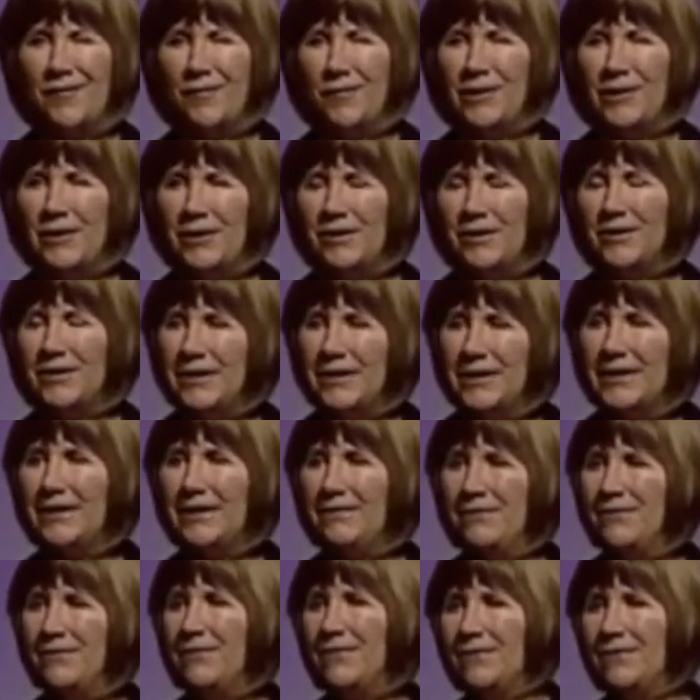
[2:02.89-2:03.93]
when you
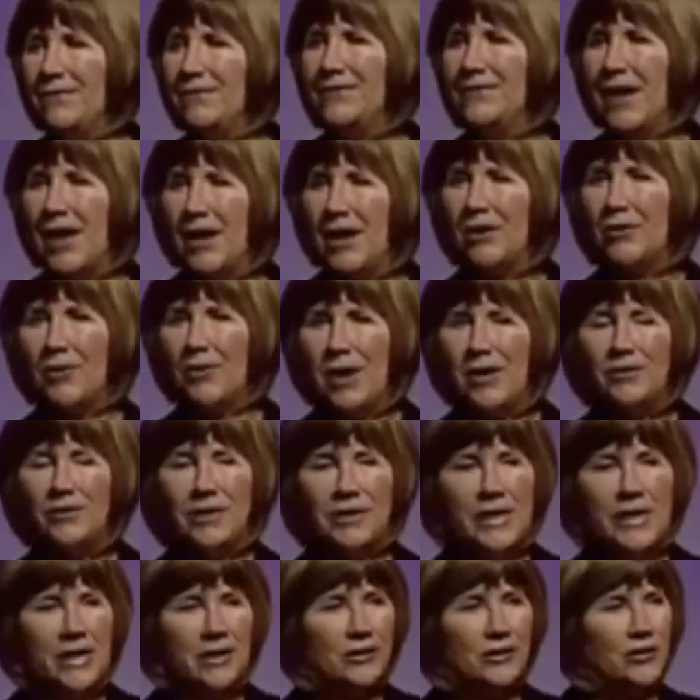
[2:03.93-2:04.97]
are around
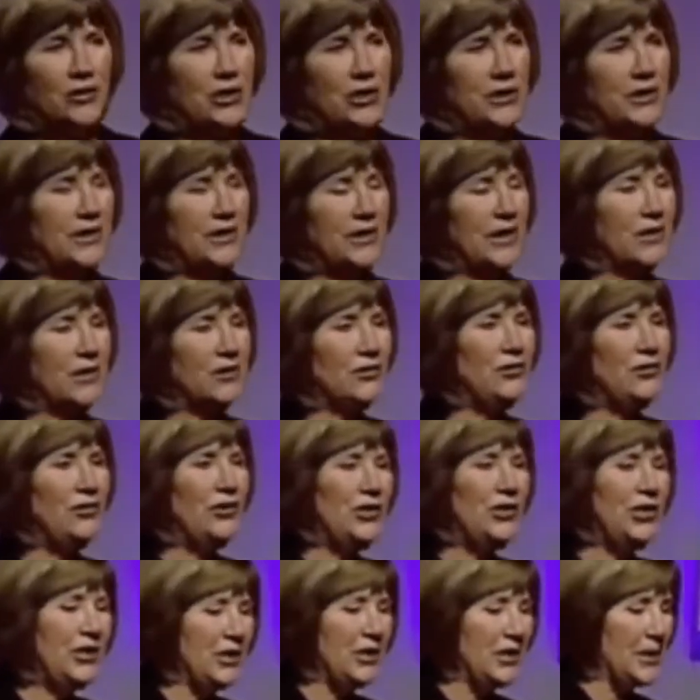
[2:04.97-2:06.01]
an energy sucker,
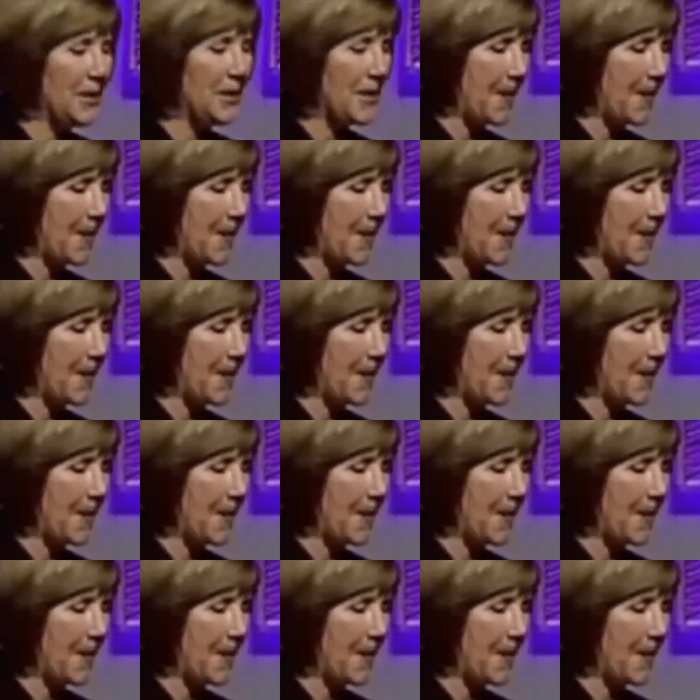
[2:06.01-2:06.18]
gee,